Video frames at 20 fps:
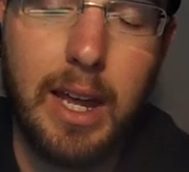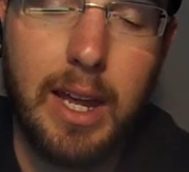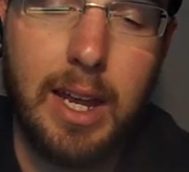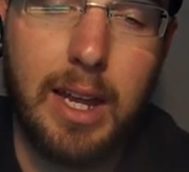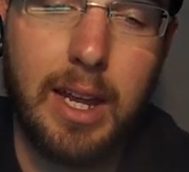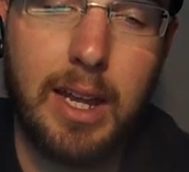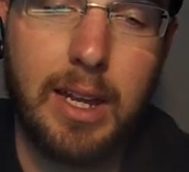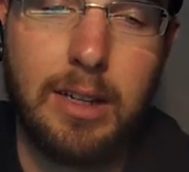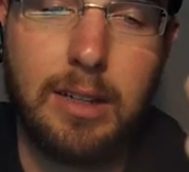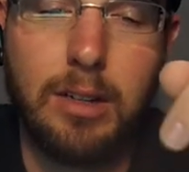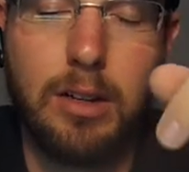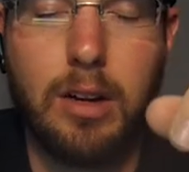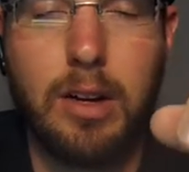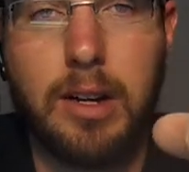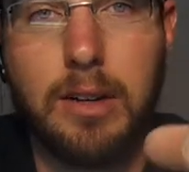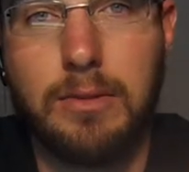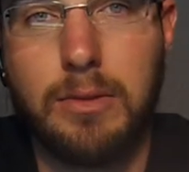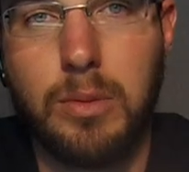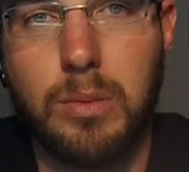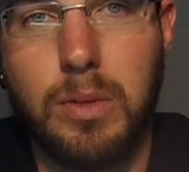And you don't
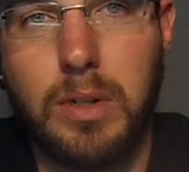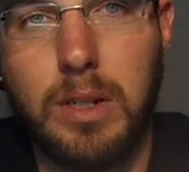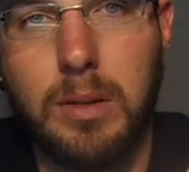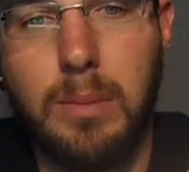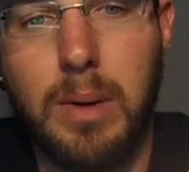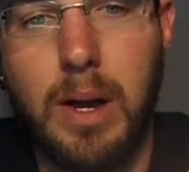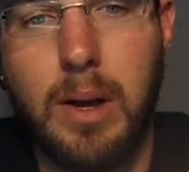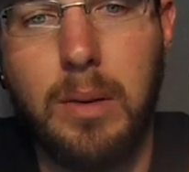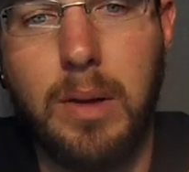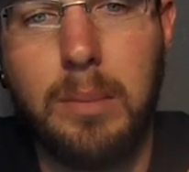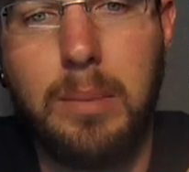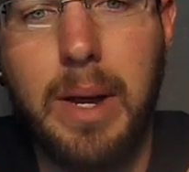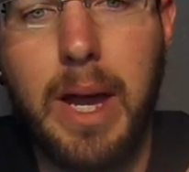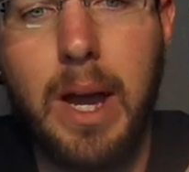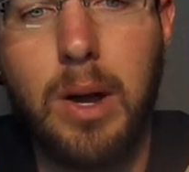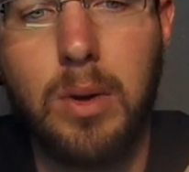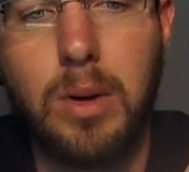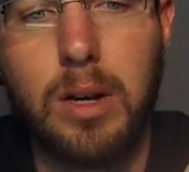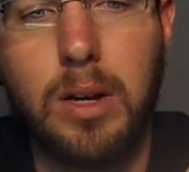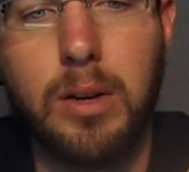have to worry about
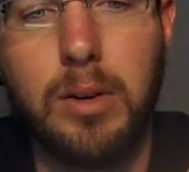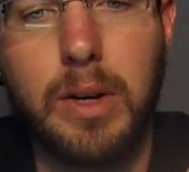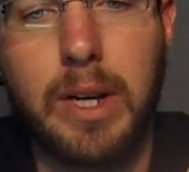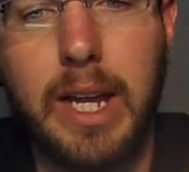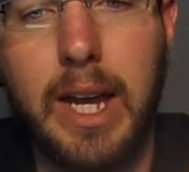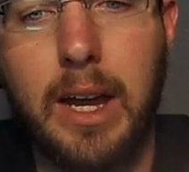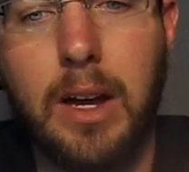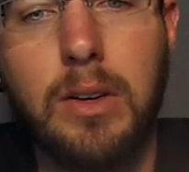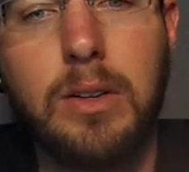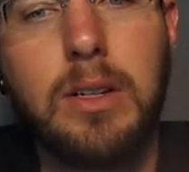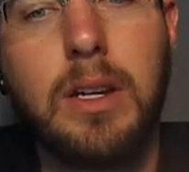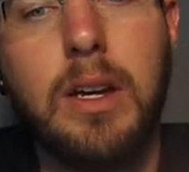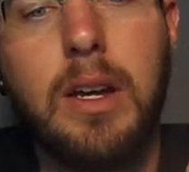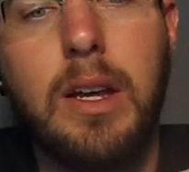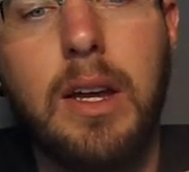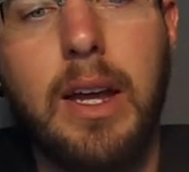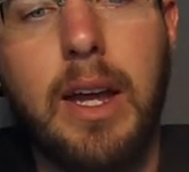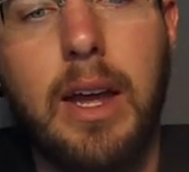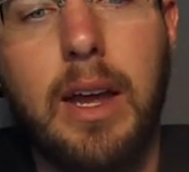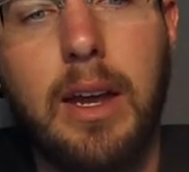power going out
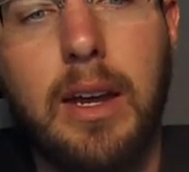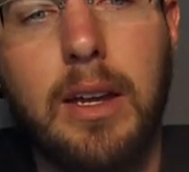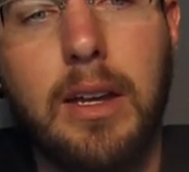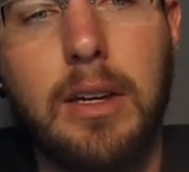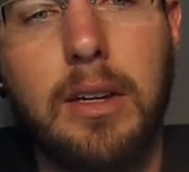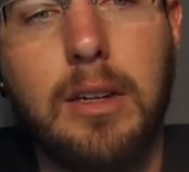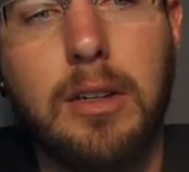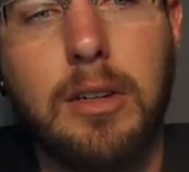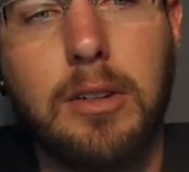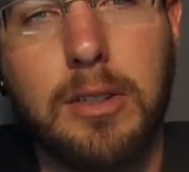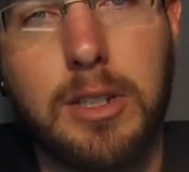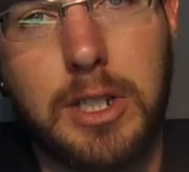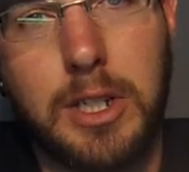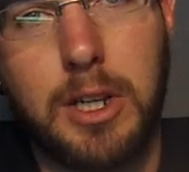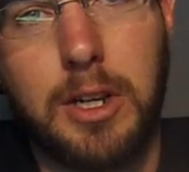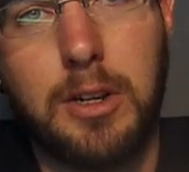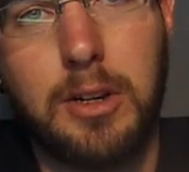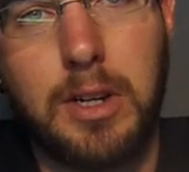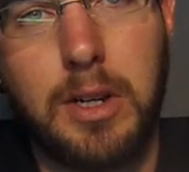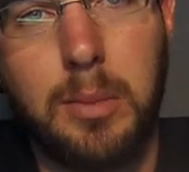and your
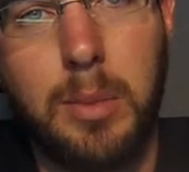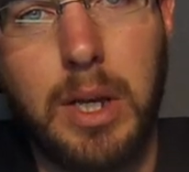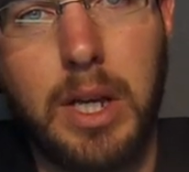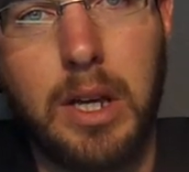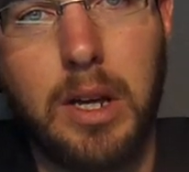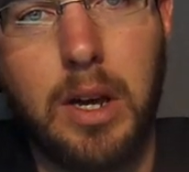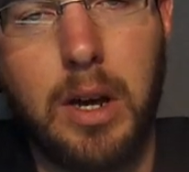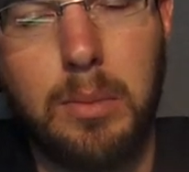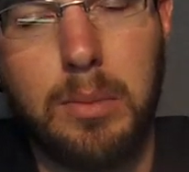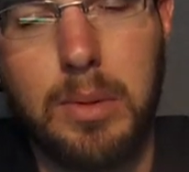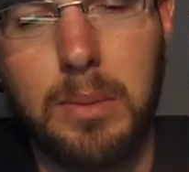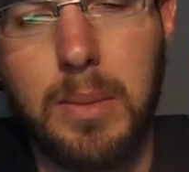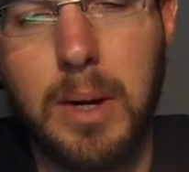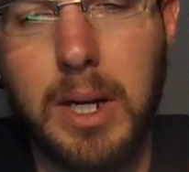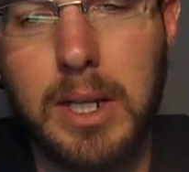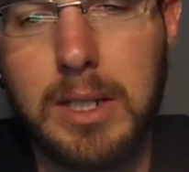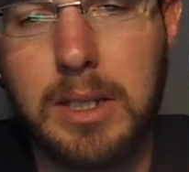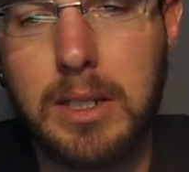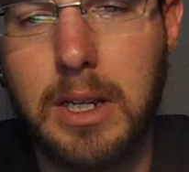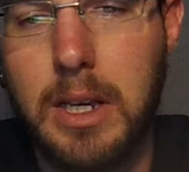security being
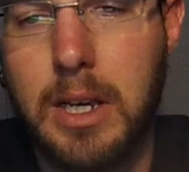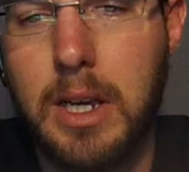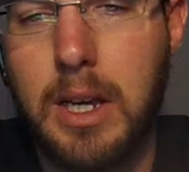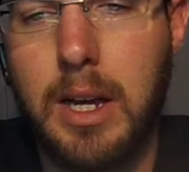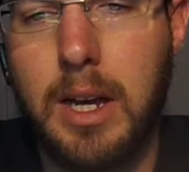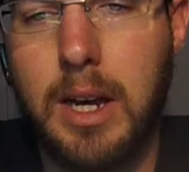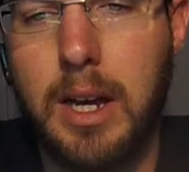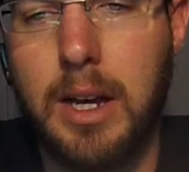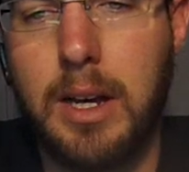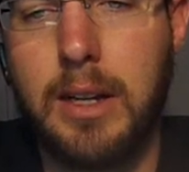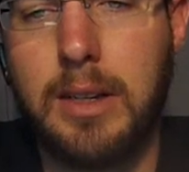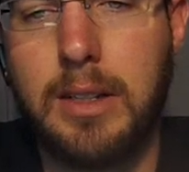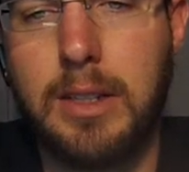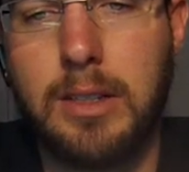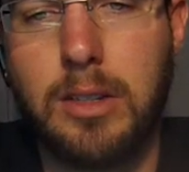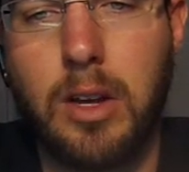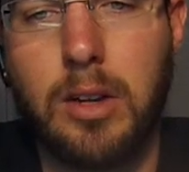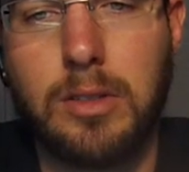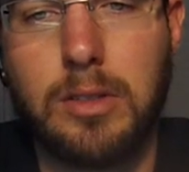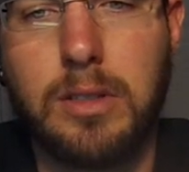compromised. Uh,
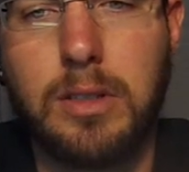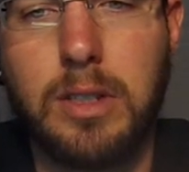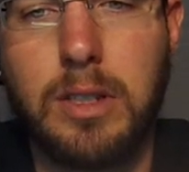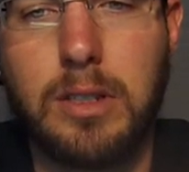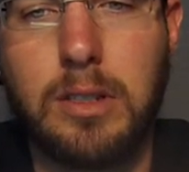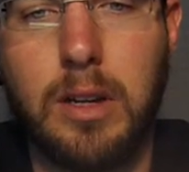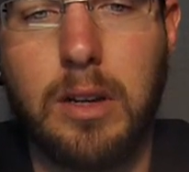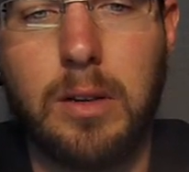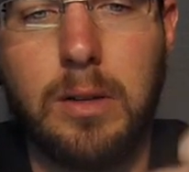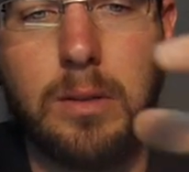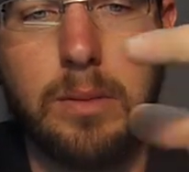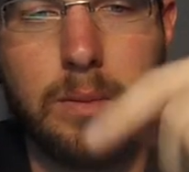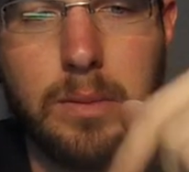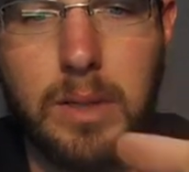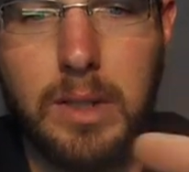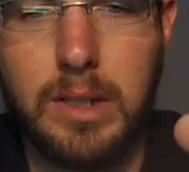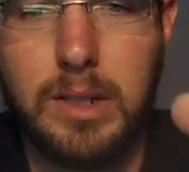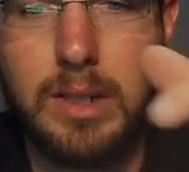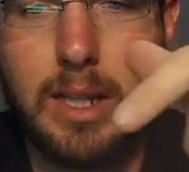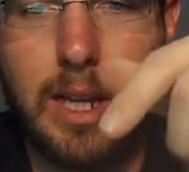it's, all, it's all
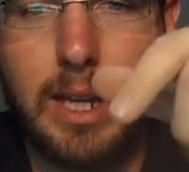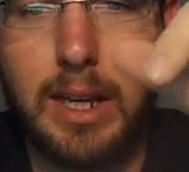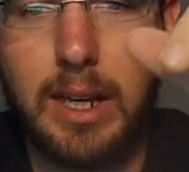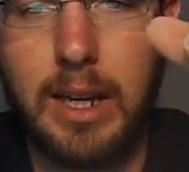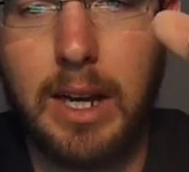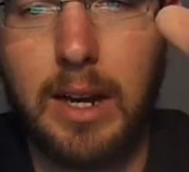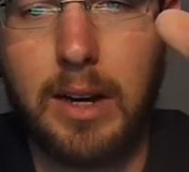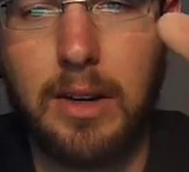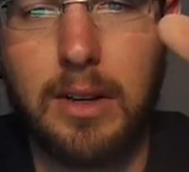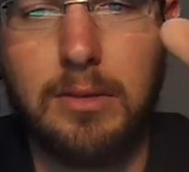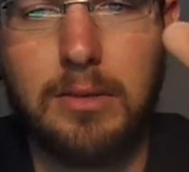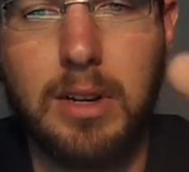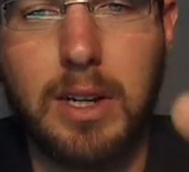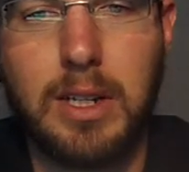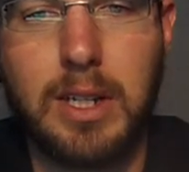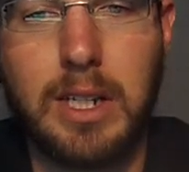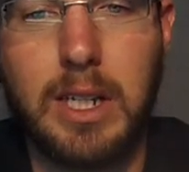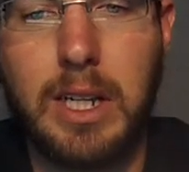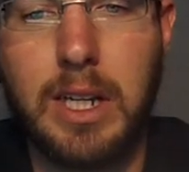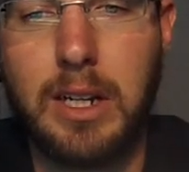taken care of
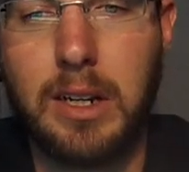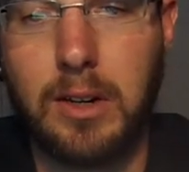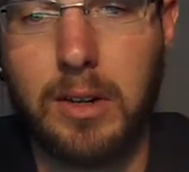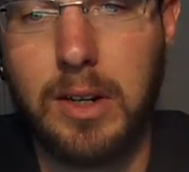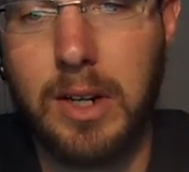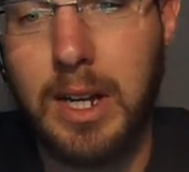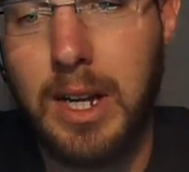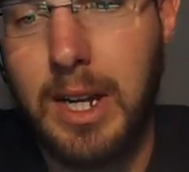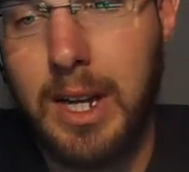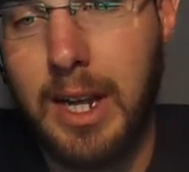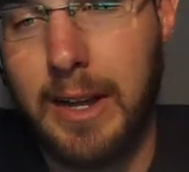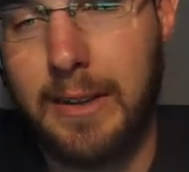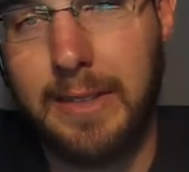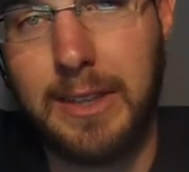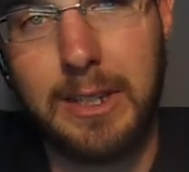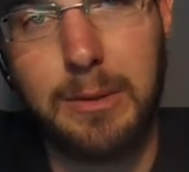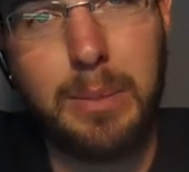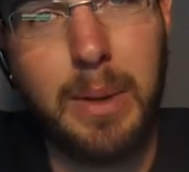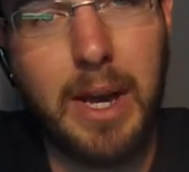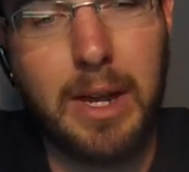right in here. And
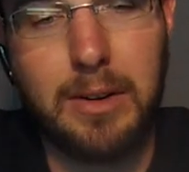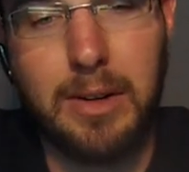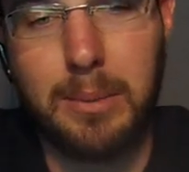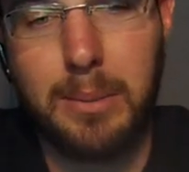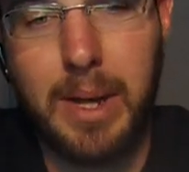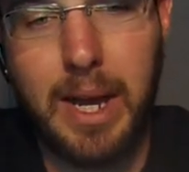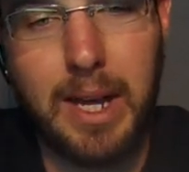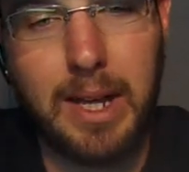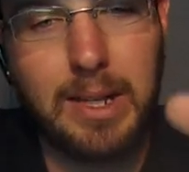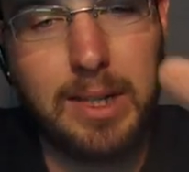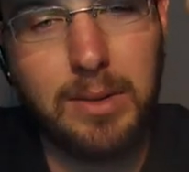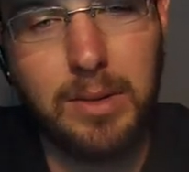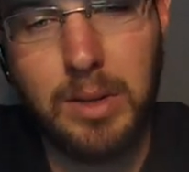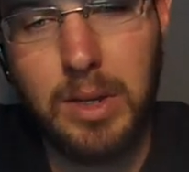this battery pack,